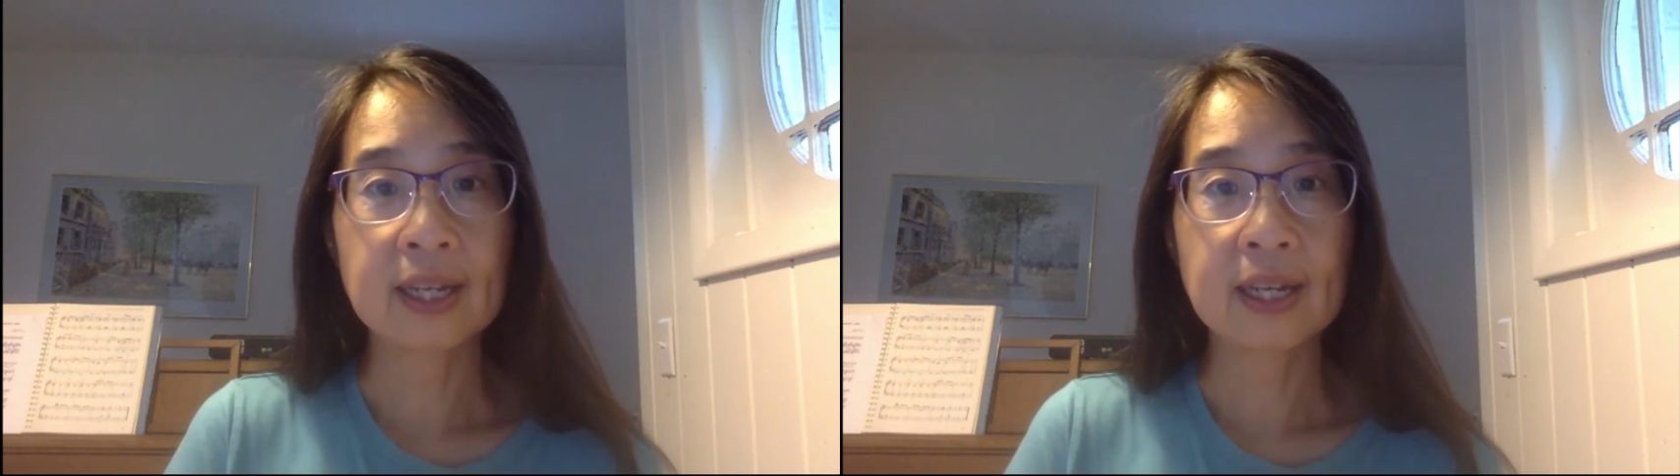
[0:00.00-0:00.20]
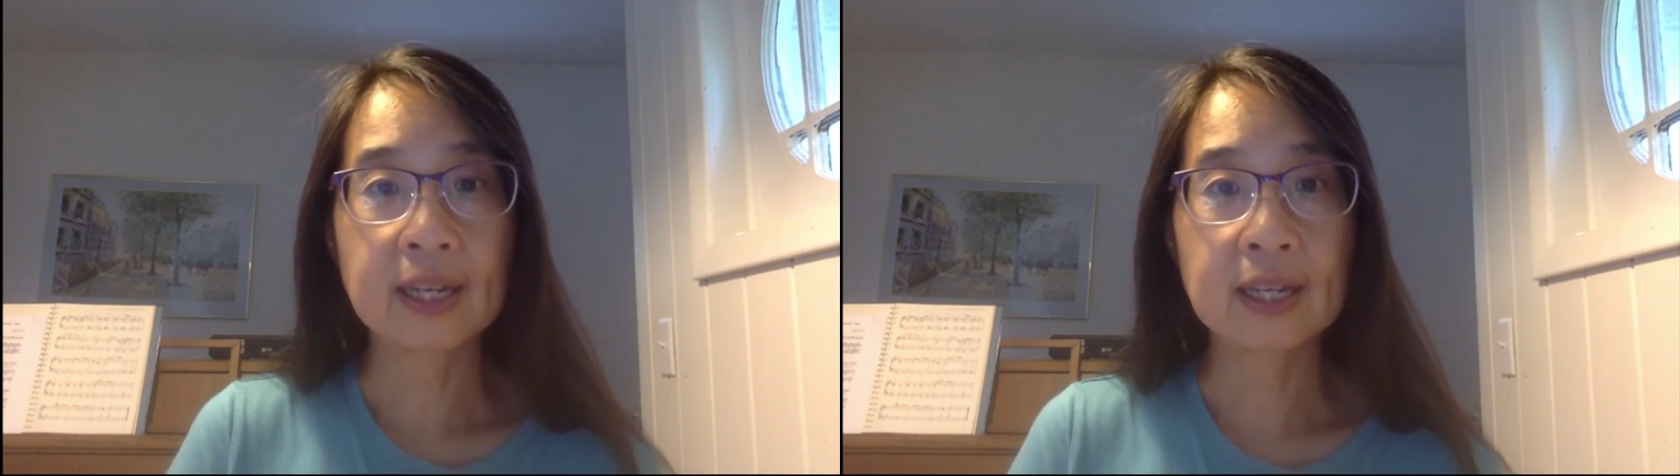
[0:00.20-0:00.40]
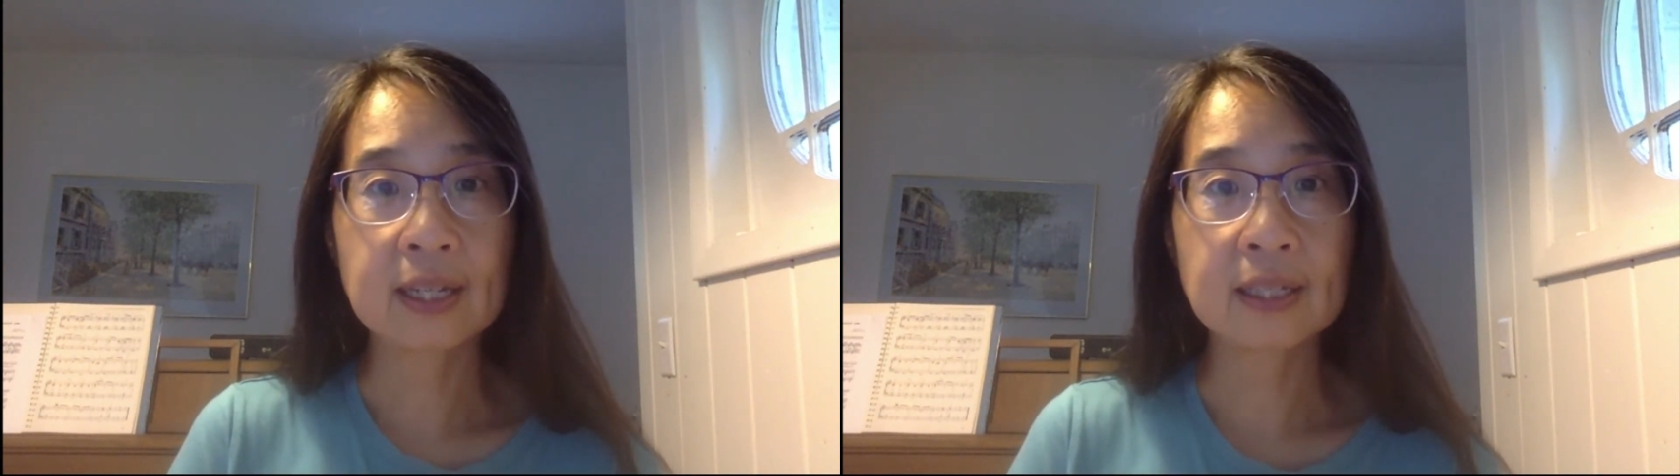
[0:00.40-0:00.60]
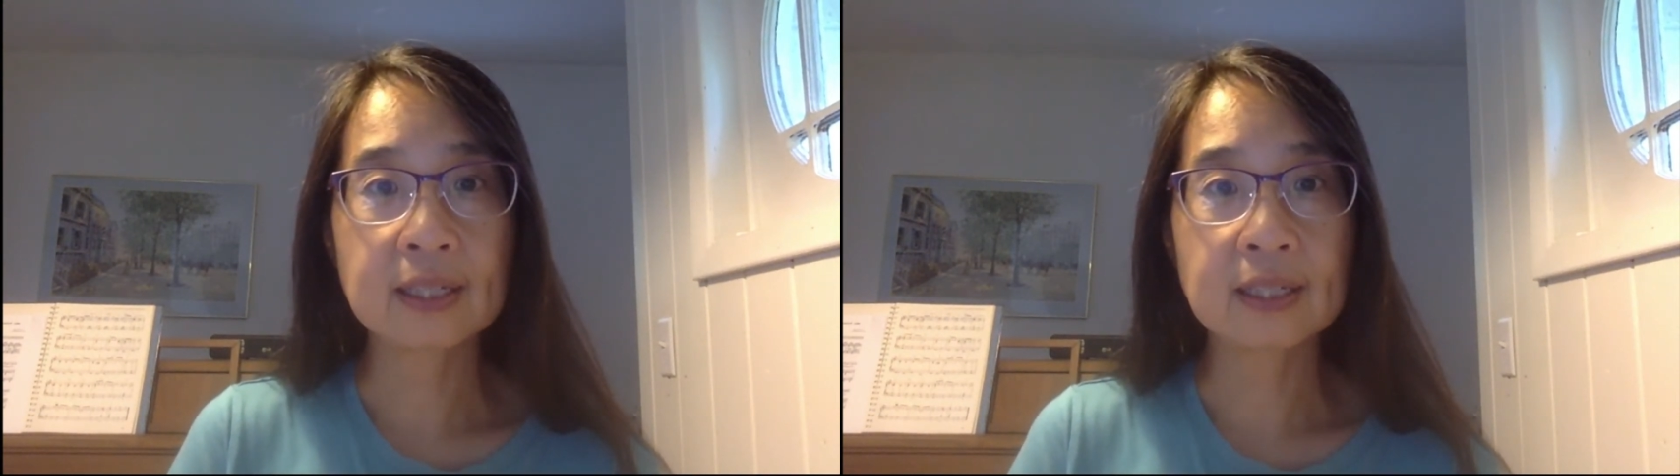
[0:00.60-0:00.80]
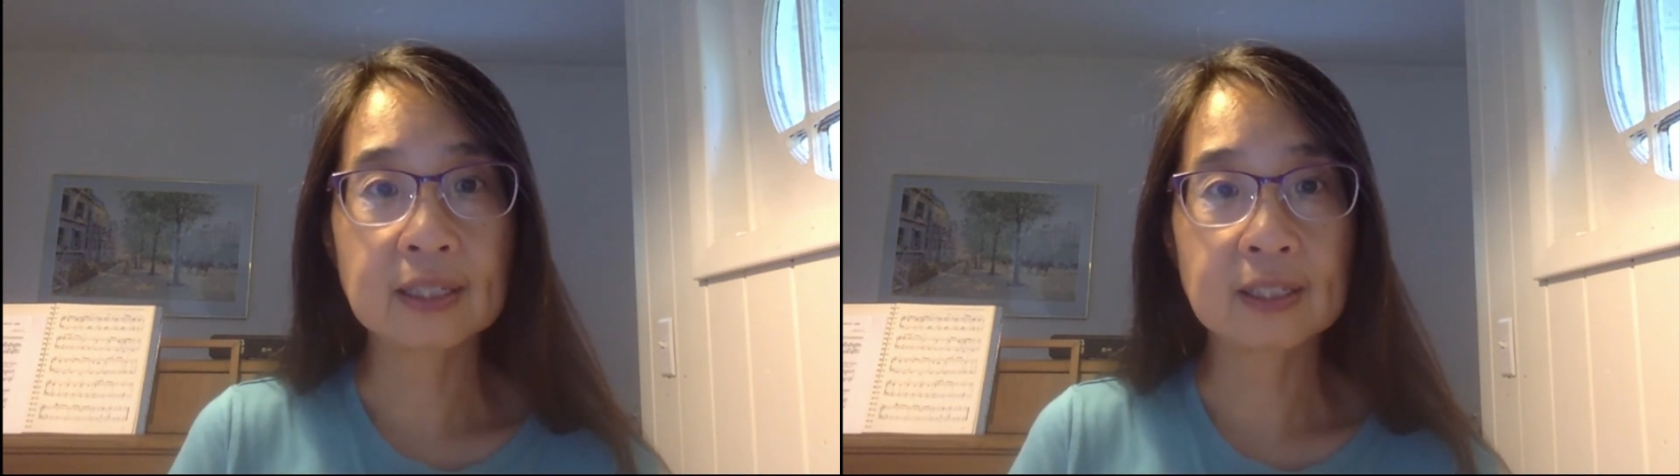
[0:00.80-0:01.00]

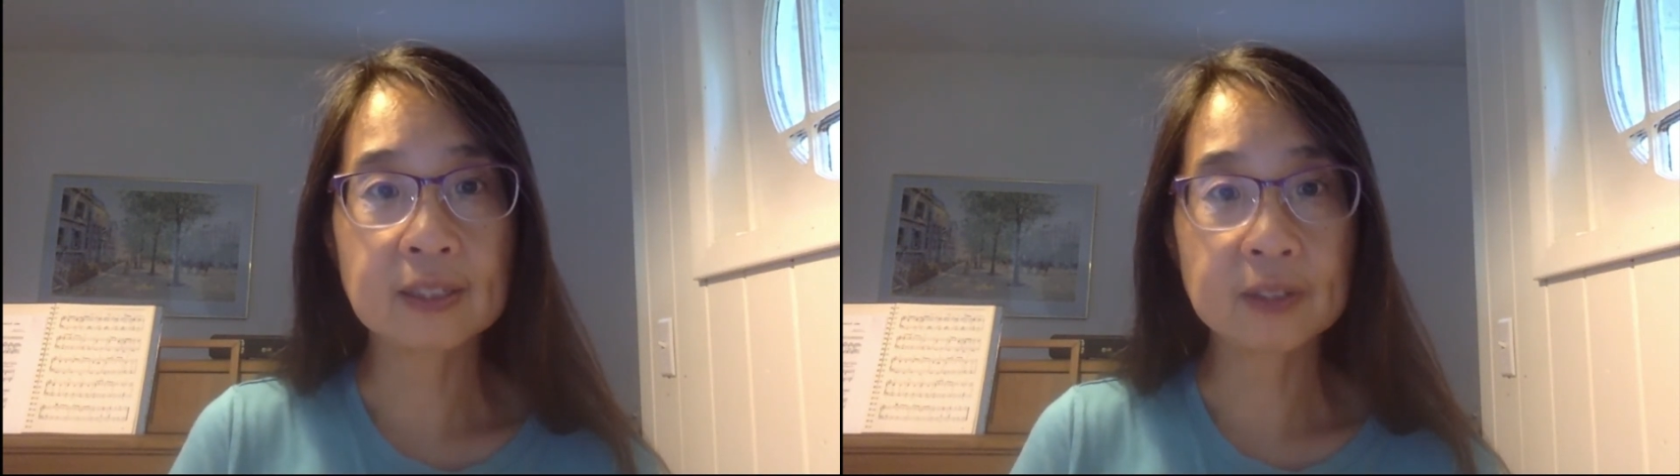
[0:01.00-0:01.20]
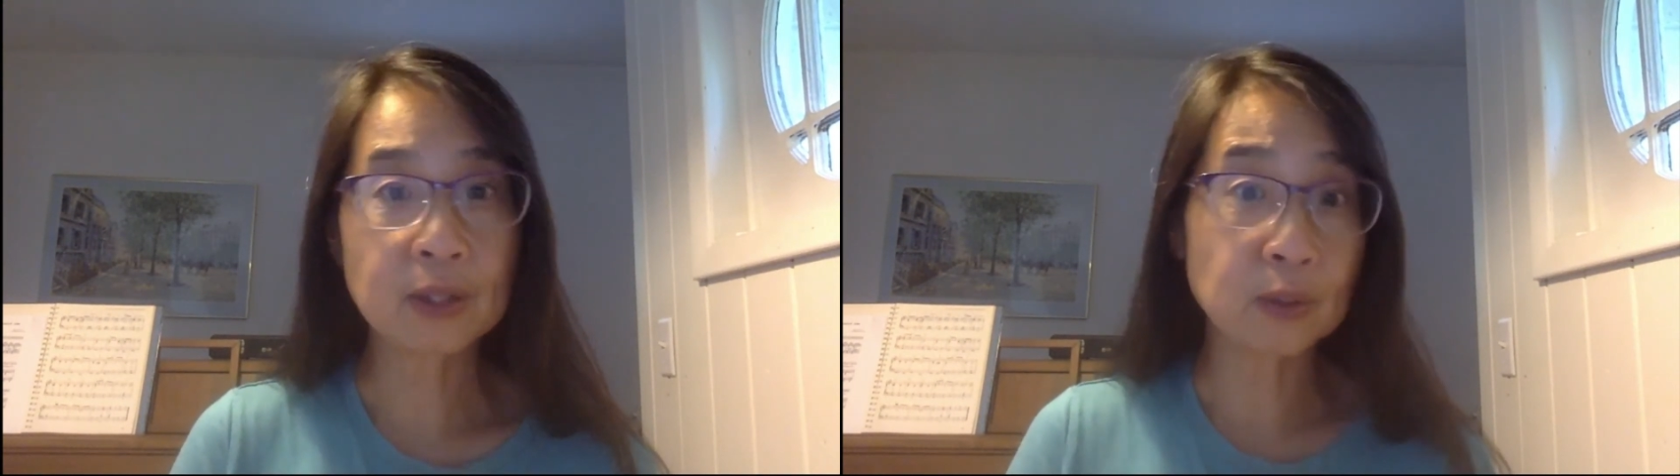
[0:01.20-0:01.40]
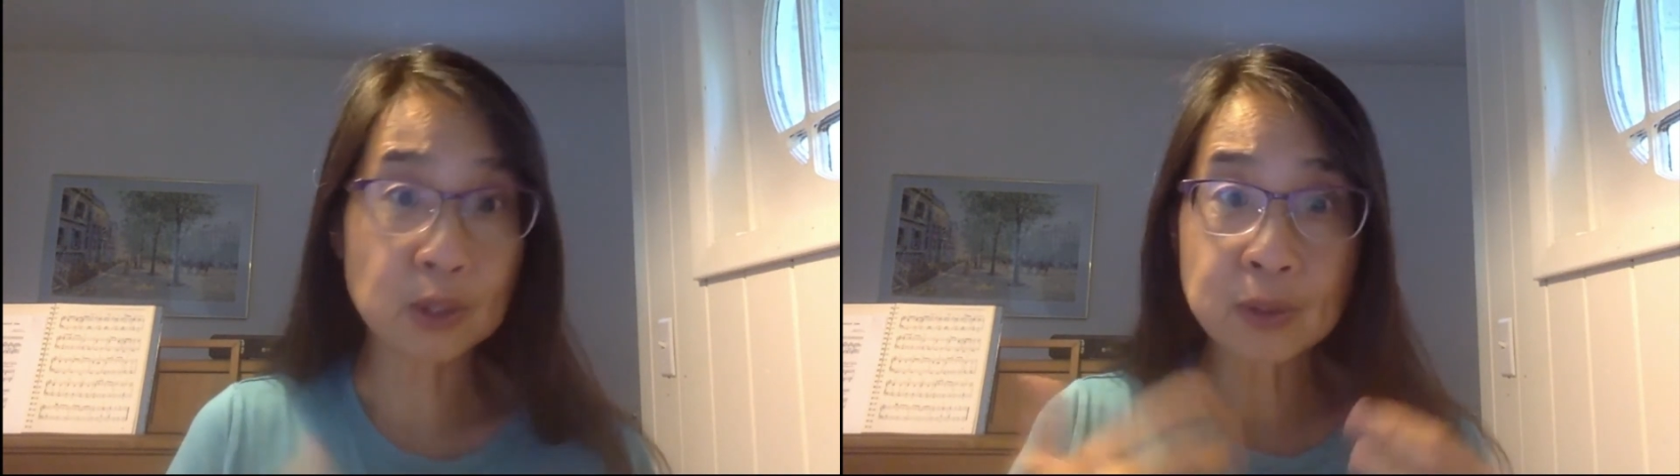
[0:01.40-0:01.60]
And new